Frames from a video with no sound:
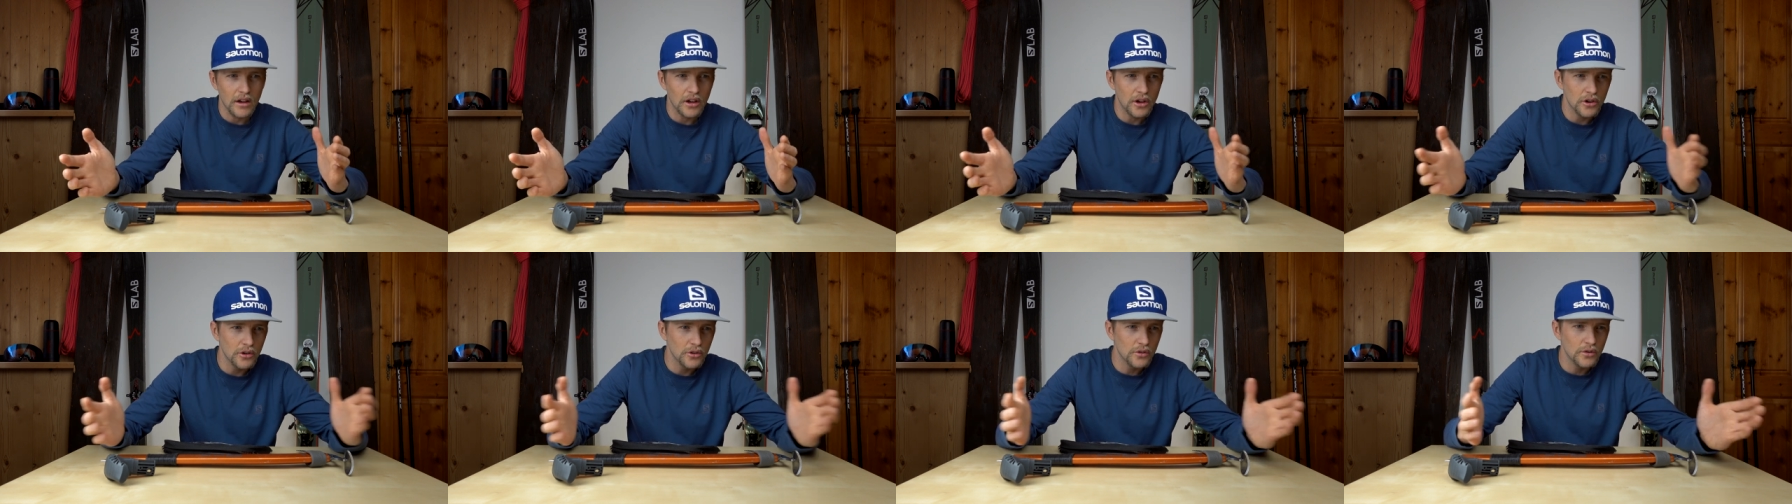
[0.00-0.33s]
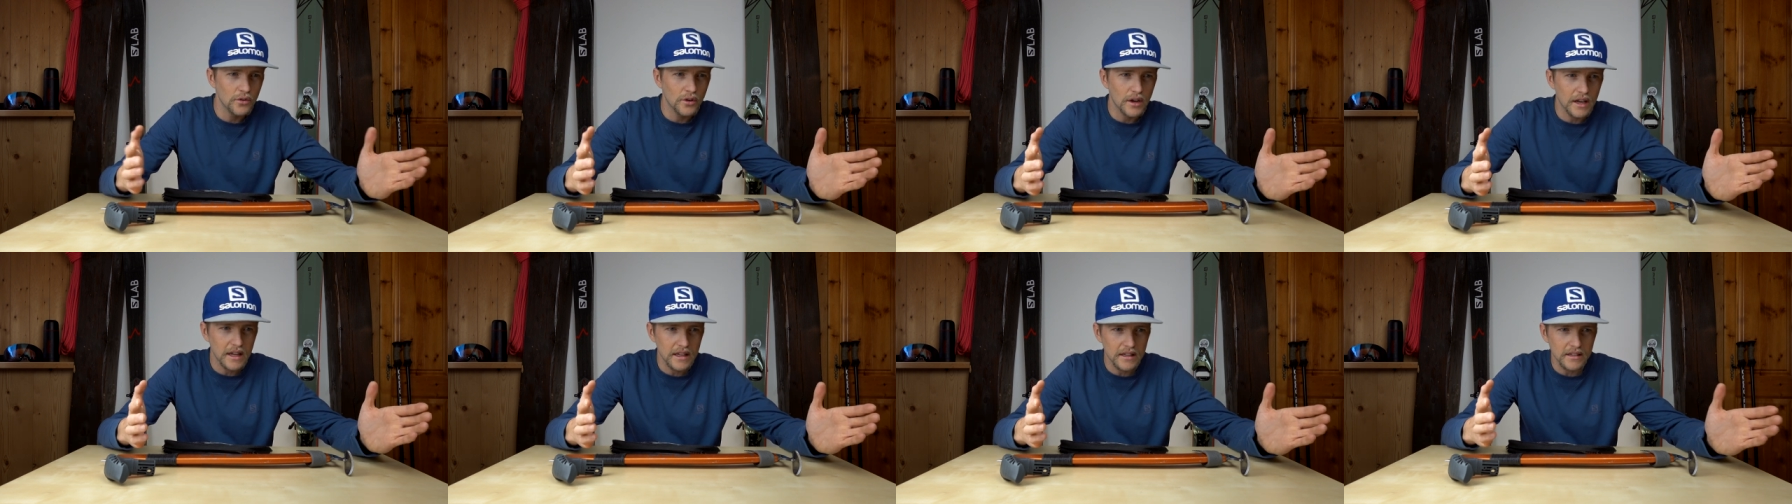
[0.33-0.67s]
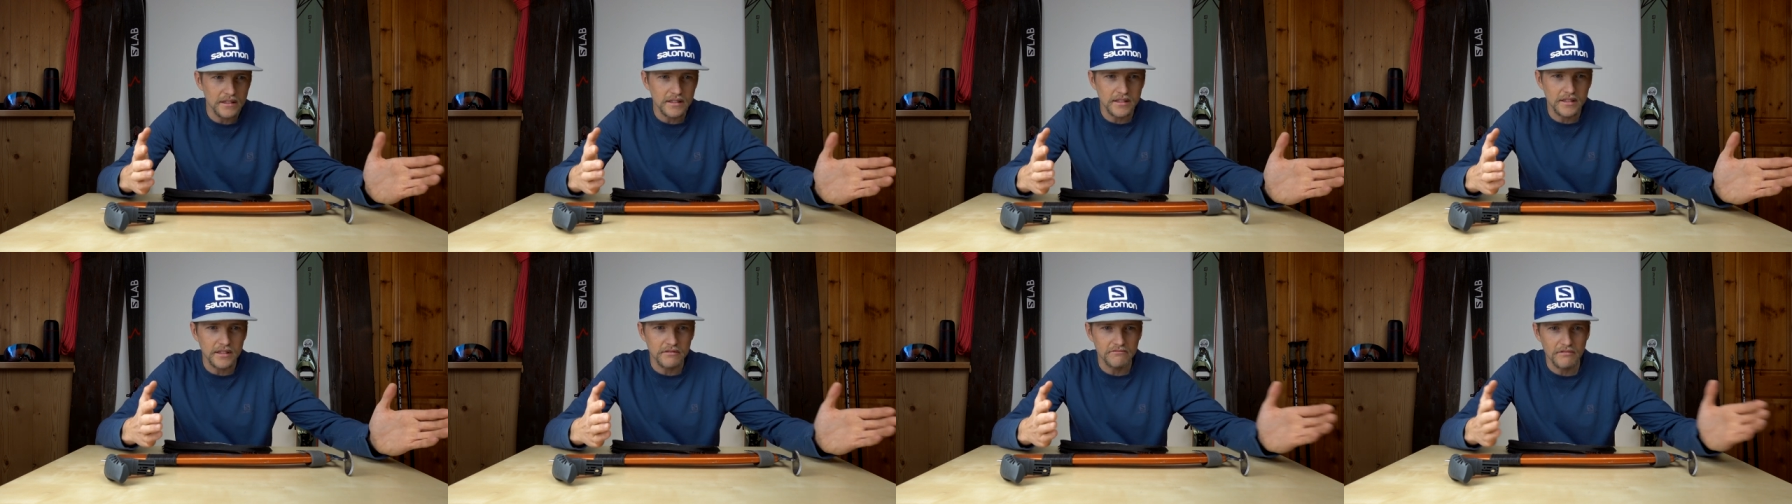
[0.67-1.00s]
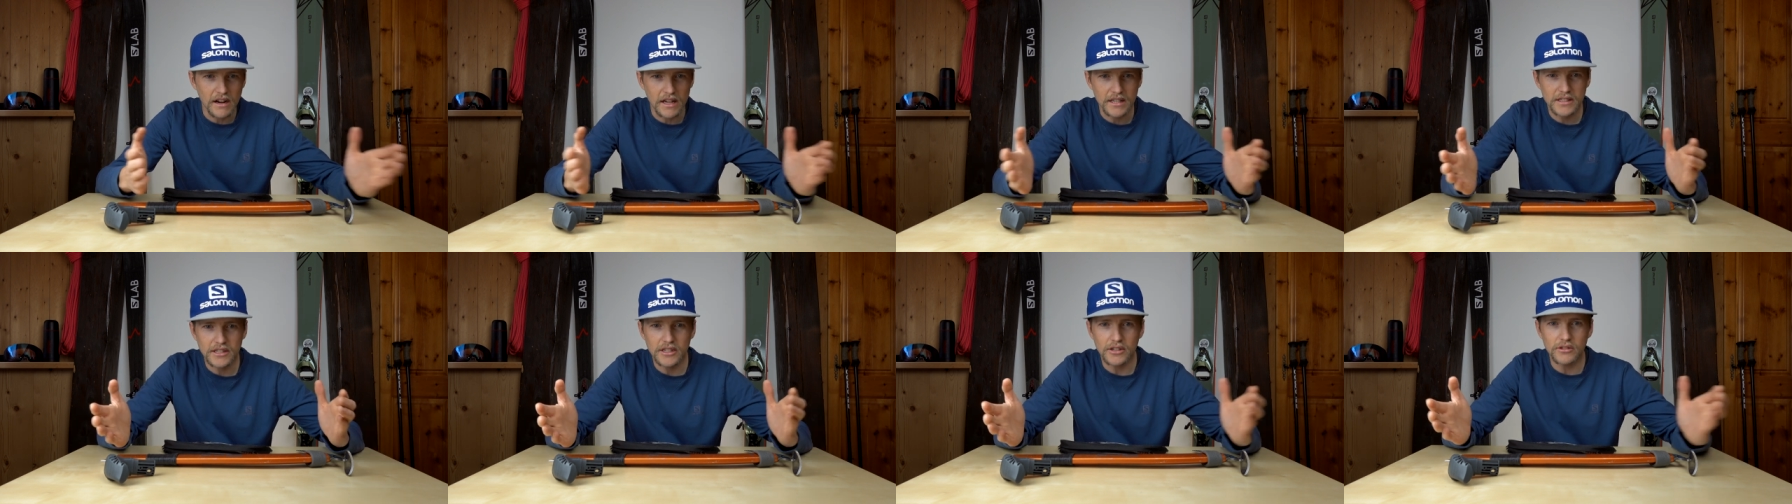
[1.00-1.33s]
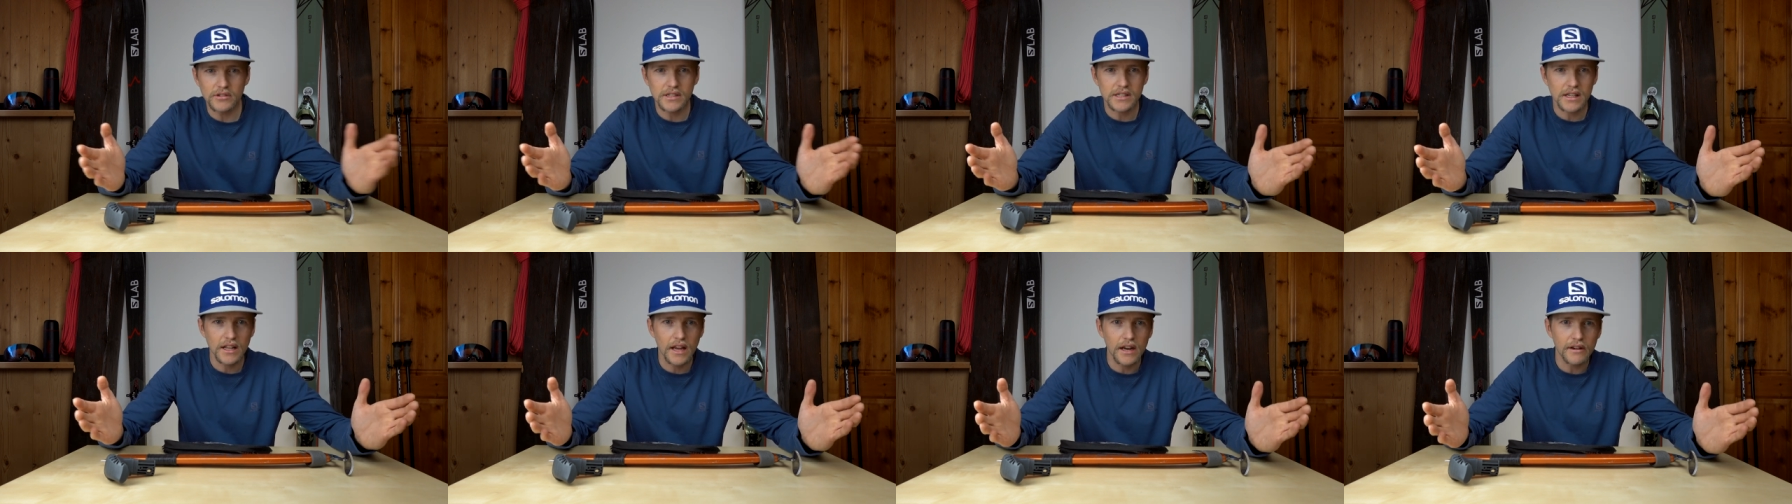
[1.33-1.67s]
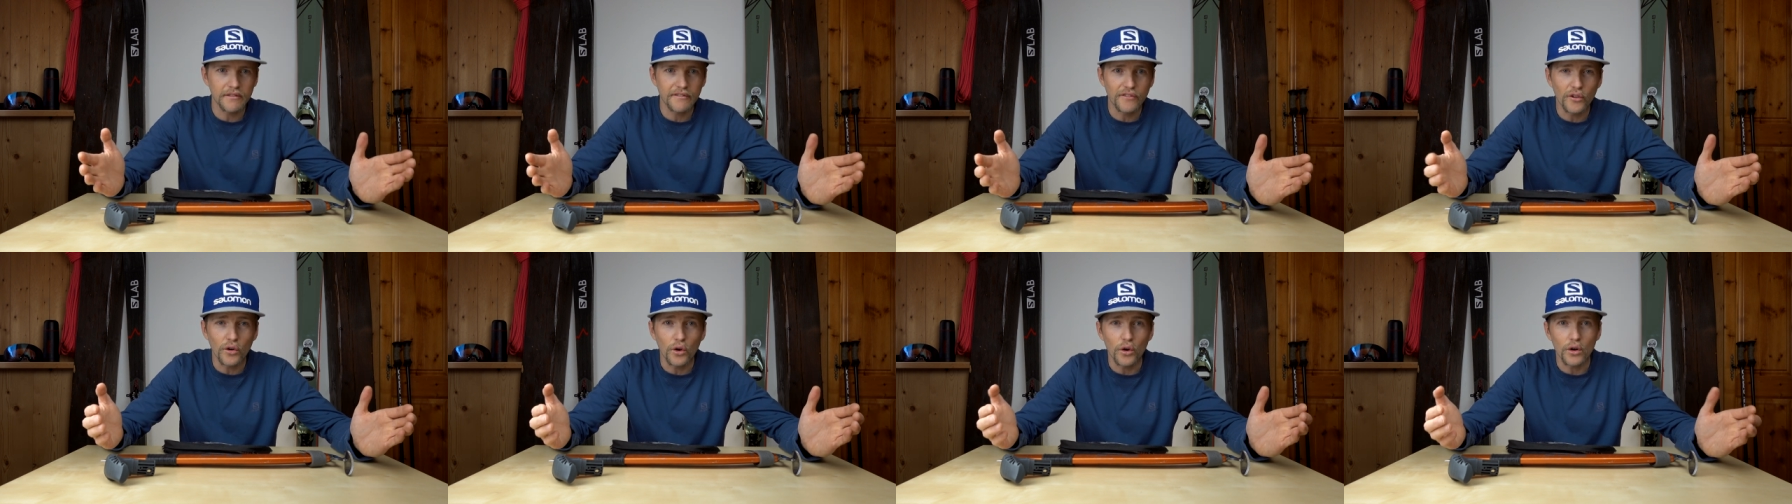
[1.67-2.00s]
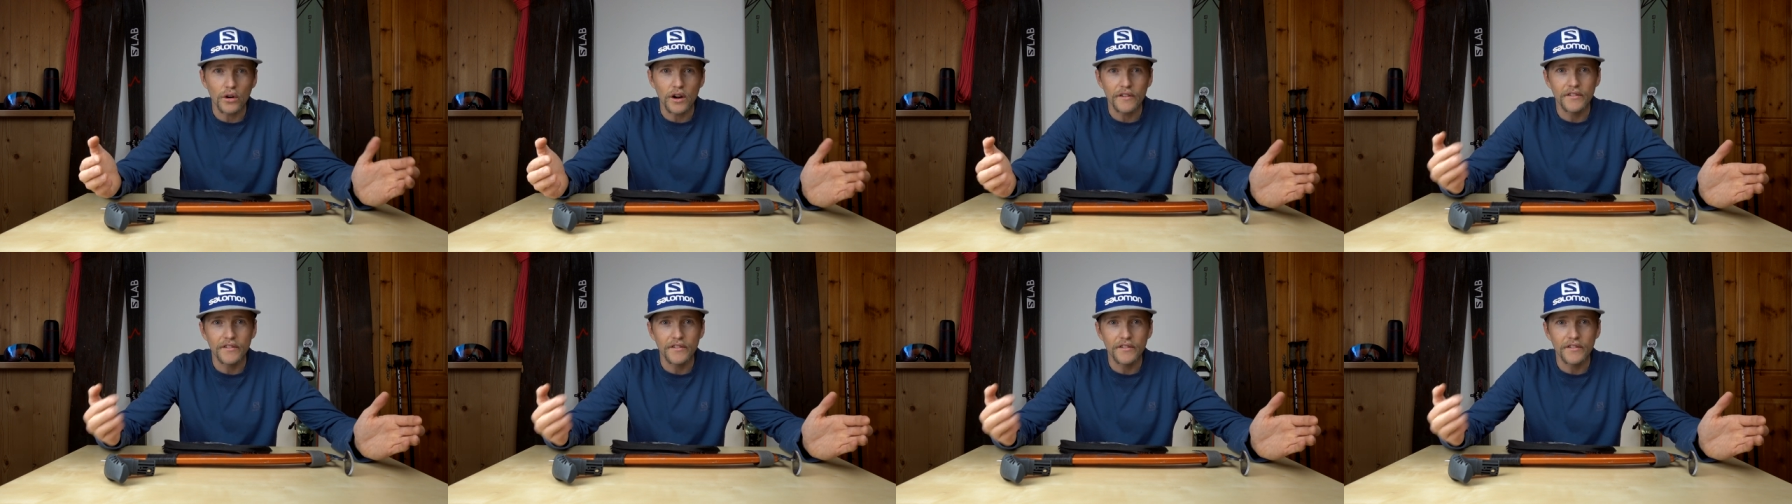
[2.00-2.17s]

Who is the rescue sled for?